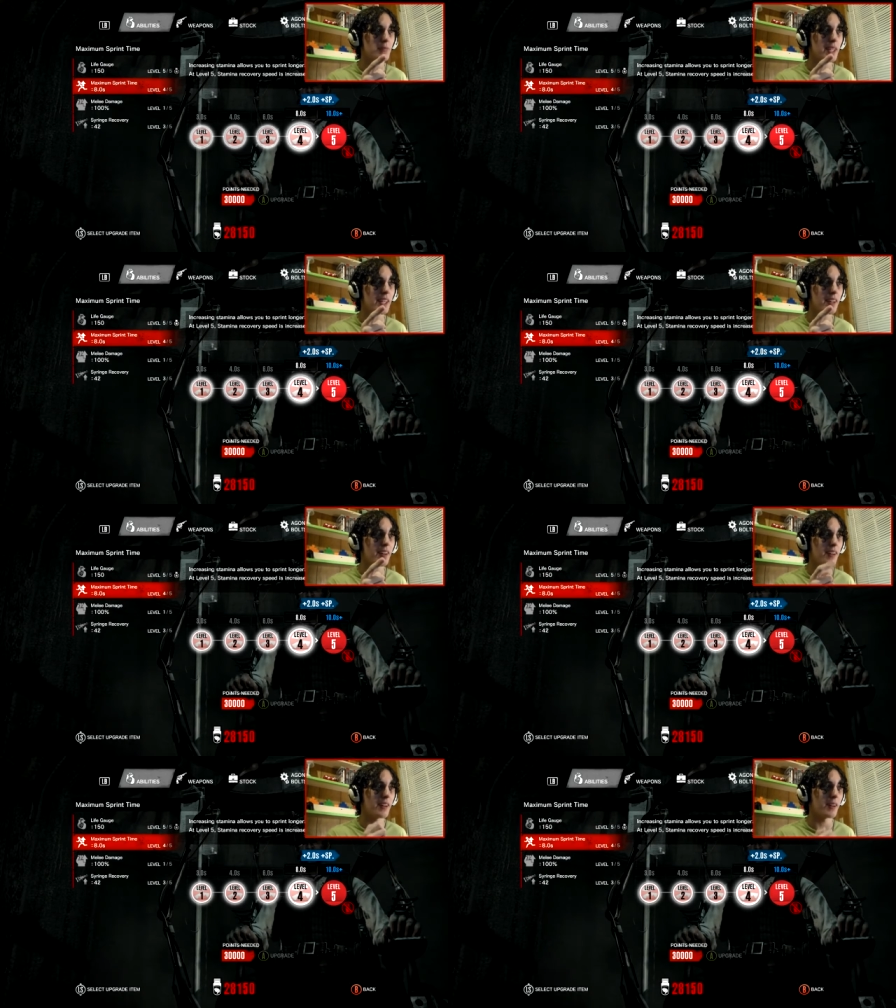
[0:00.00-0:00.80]
speed,
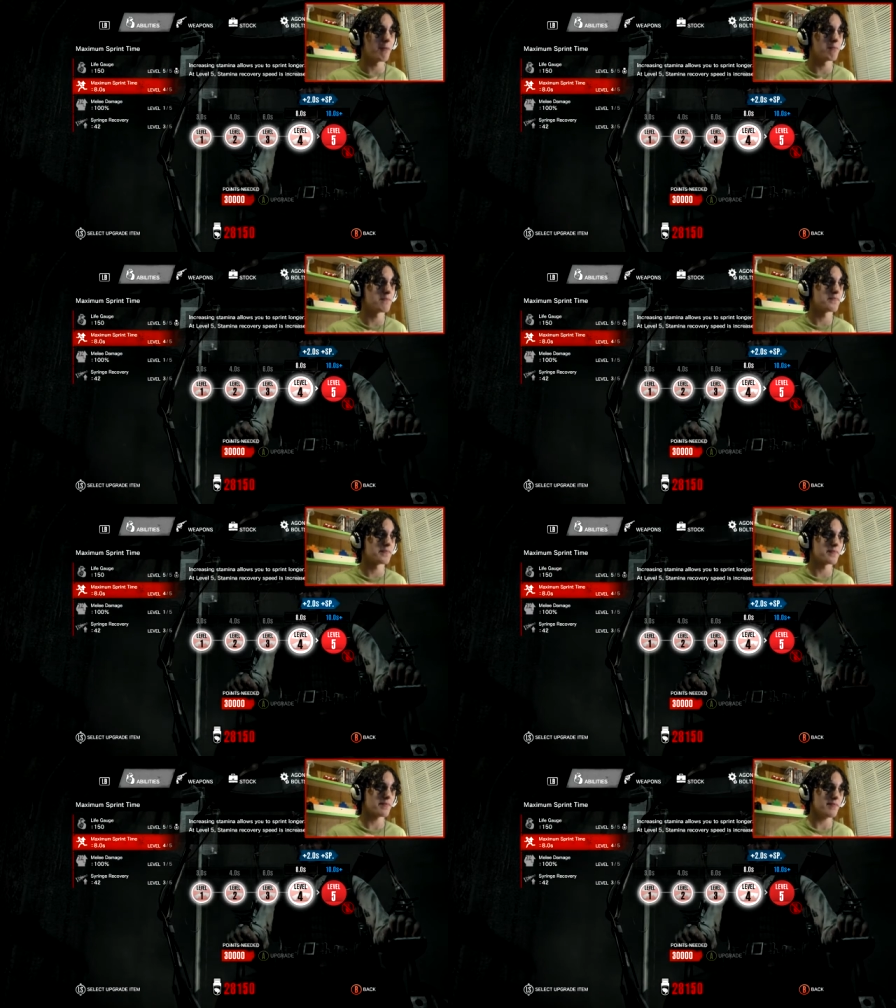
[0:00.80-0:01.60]
um,
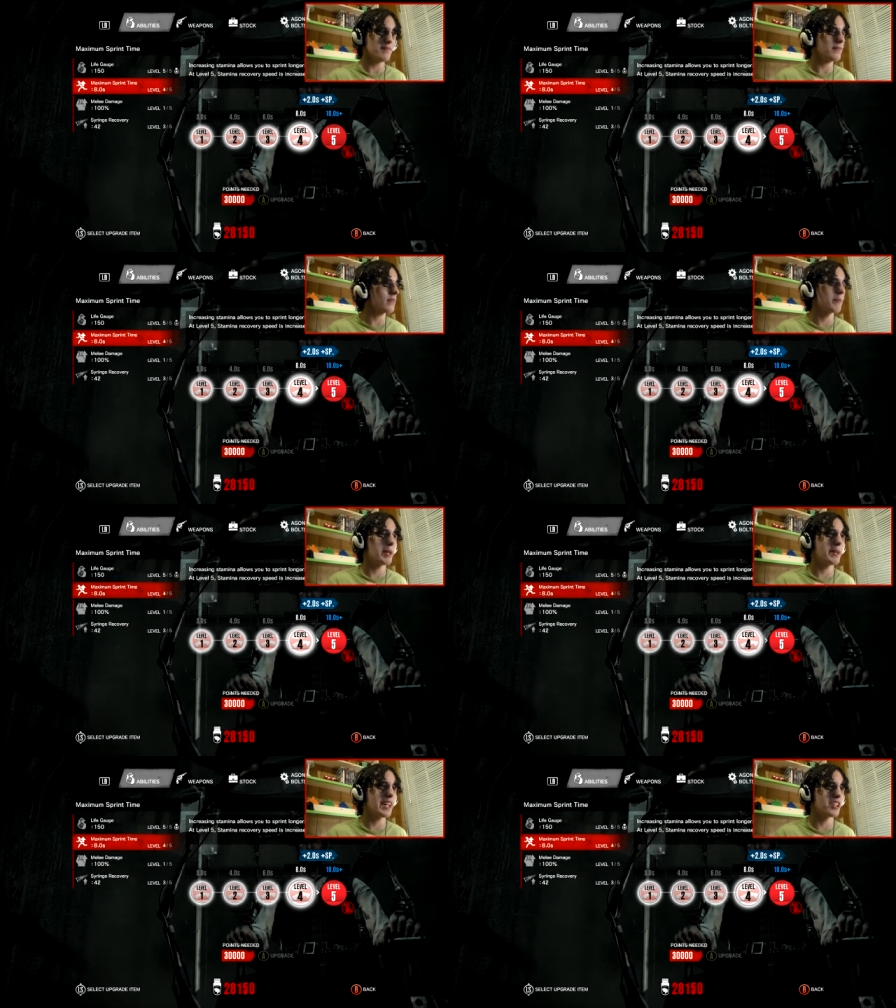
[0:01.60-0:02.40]

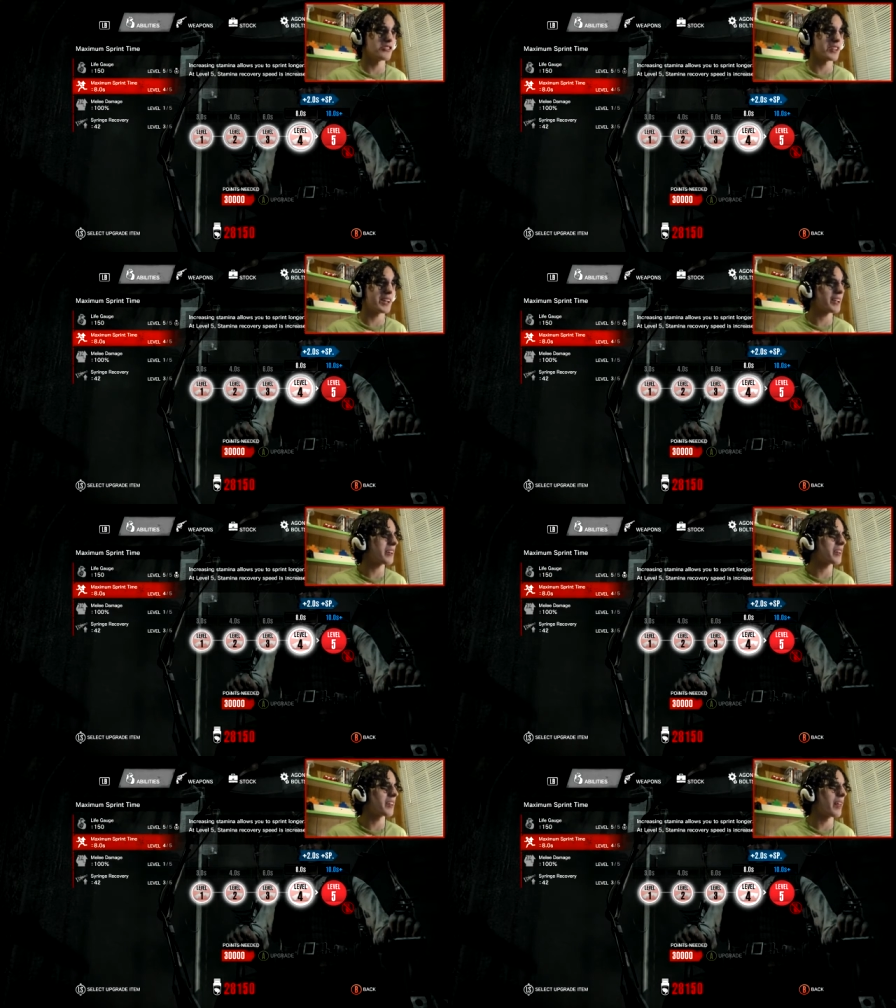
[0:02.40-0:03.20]
maybe get a
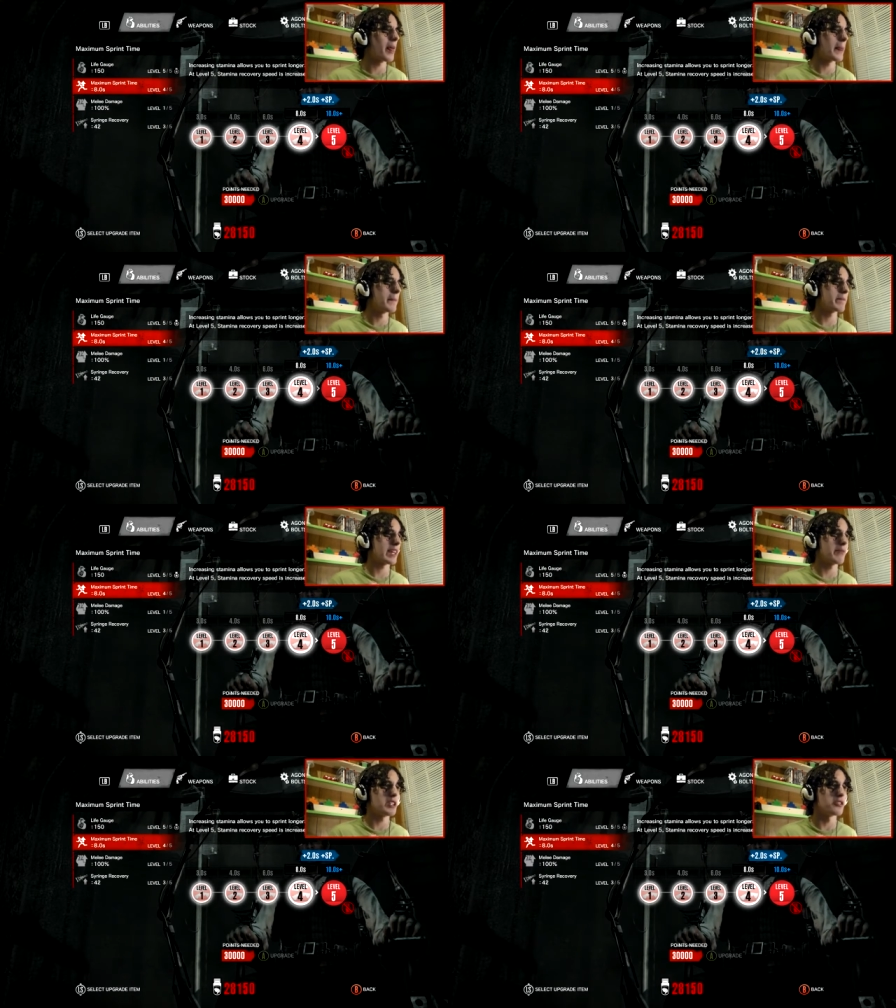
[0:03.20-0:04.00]
drink.
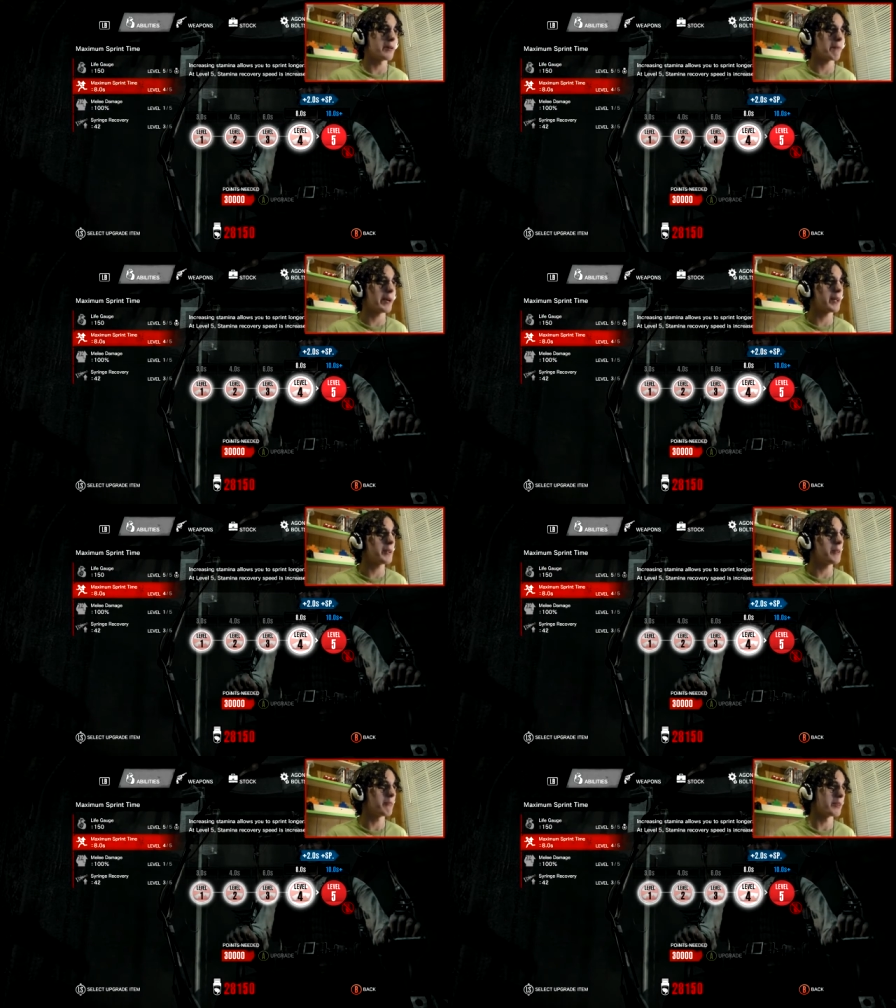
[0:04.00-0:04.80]
Can we drink brand
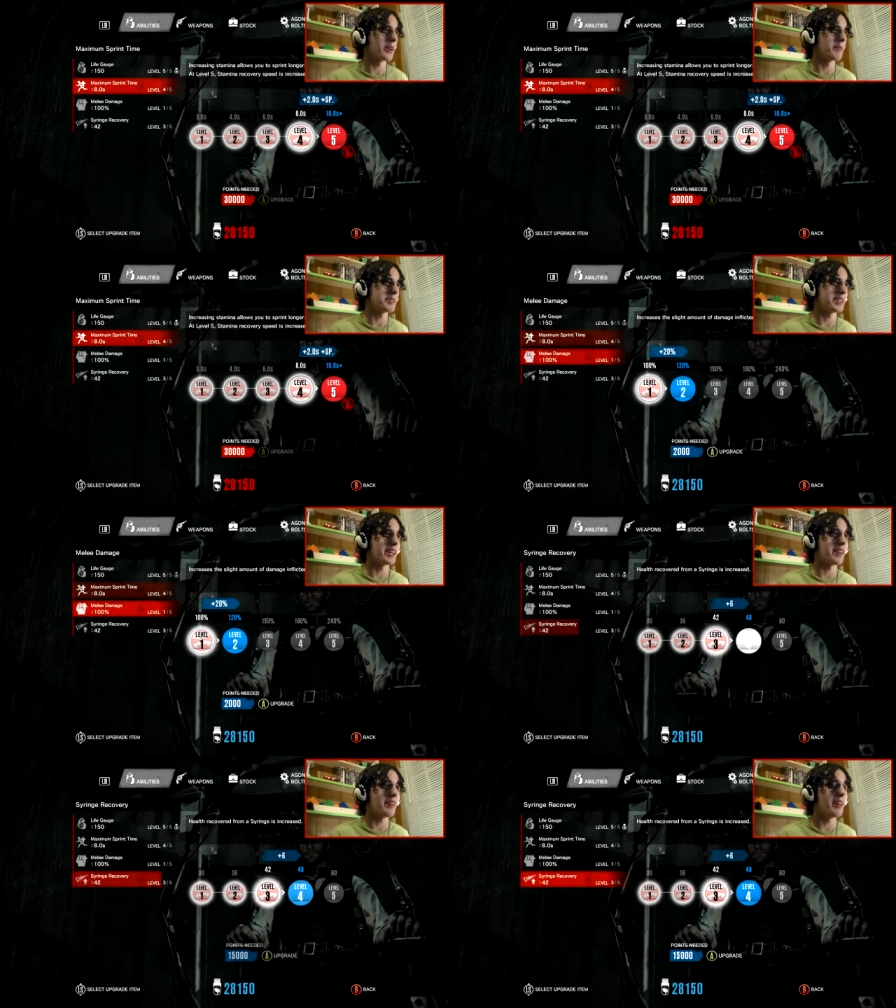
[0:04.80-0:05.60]
No, I'm just
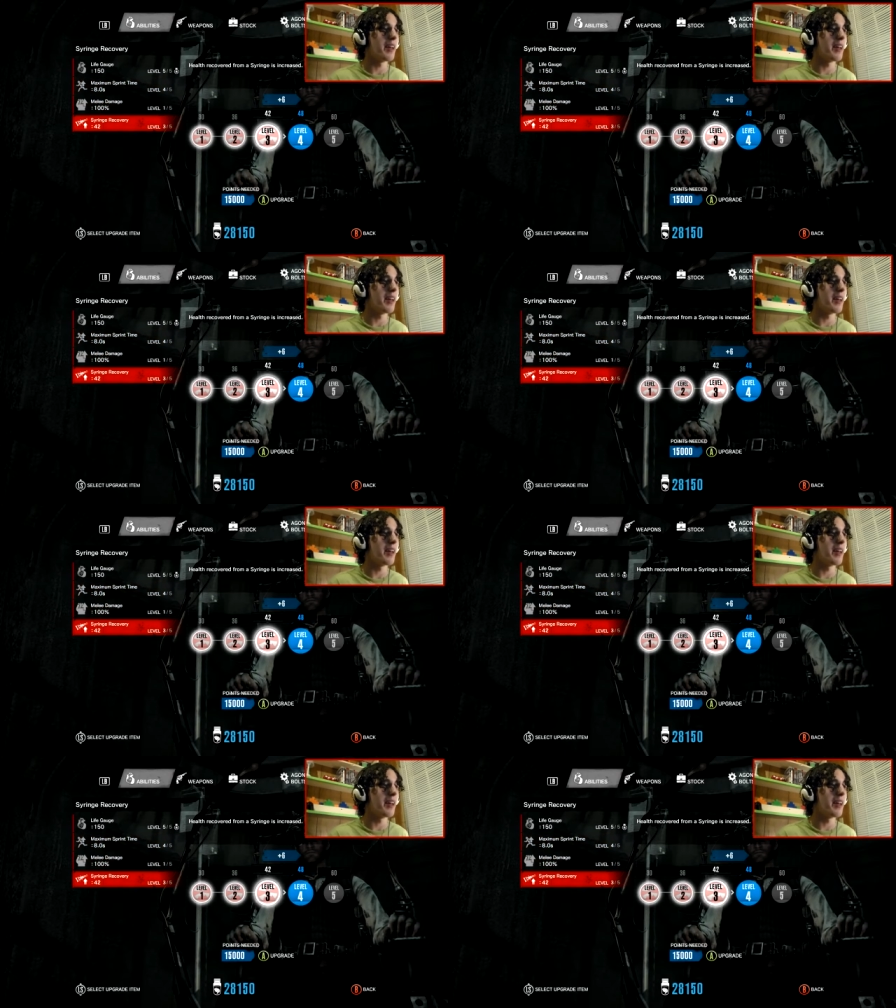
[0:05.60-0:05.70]
kidding.